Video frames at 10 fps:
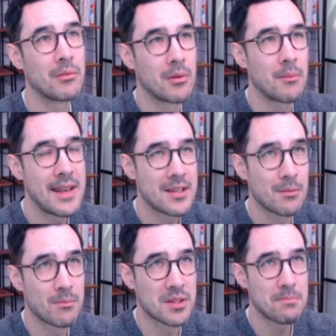a
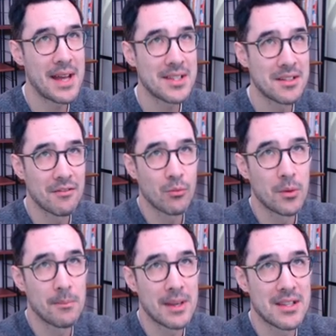momentum perspective,
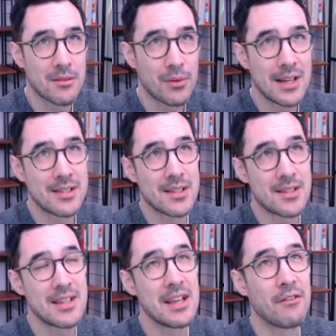wouldn't be surprised to
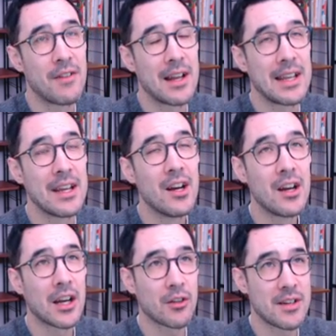see a fairly
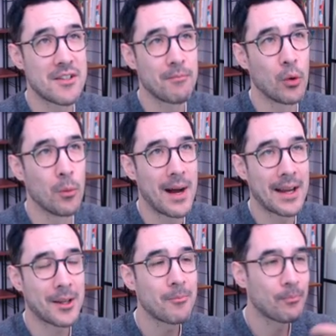aggressive
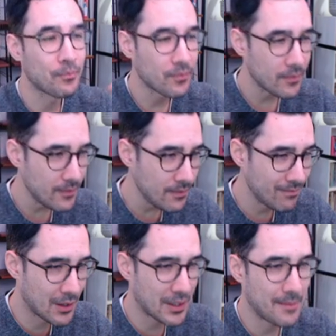pullback.
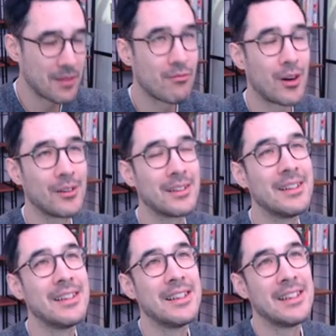Don't get me wrong,
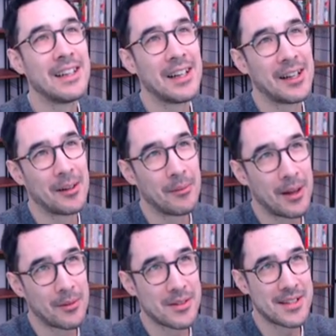um,
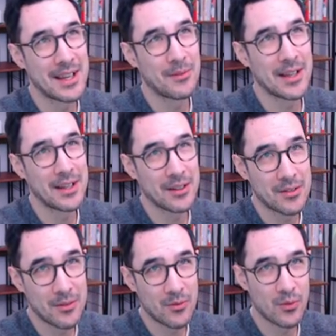I'm not saying we're going
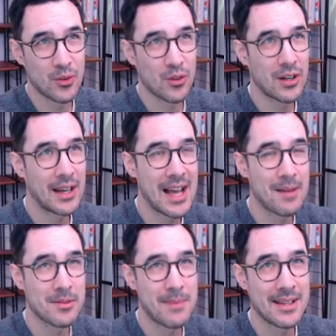to
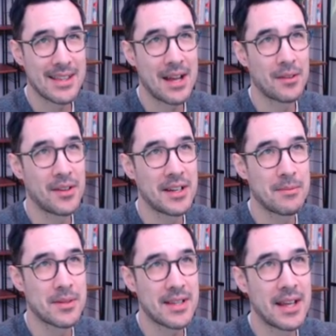collapse back down
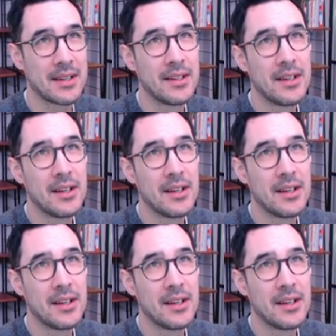30%,